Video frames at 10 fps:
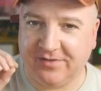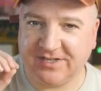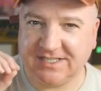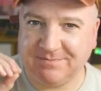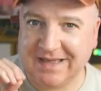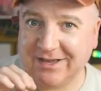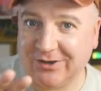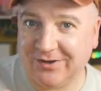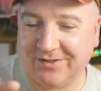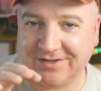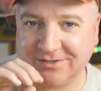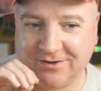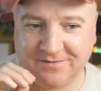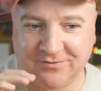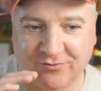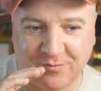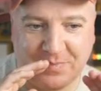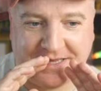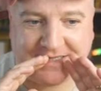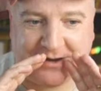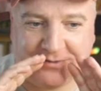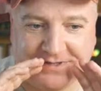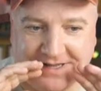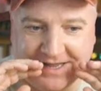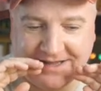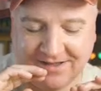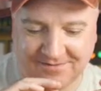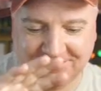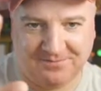the speaker that sort of trumpets out like,